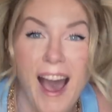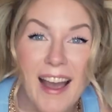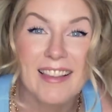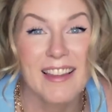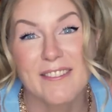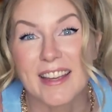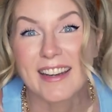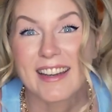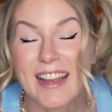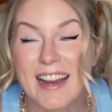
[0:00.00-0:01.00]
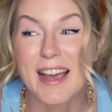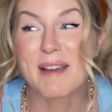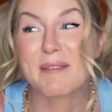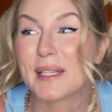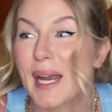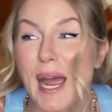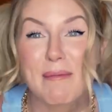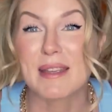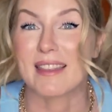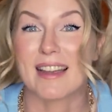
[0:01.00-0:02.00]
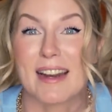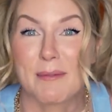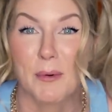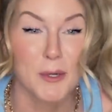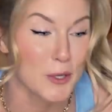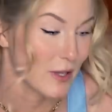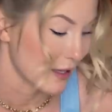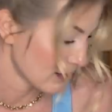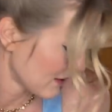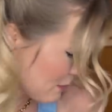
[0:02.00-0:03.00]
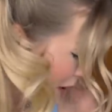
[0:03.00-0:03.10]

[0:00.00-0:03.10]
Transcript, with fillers: I love it. And I'm really happy that I ordered these,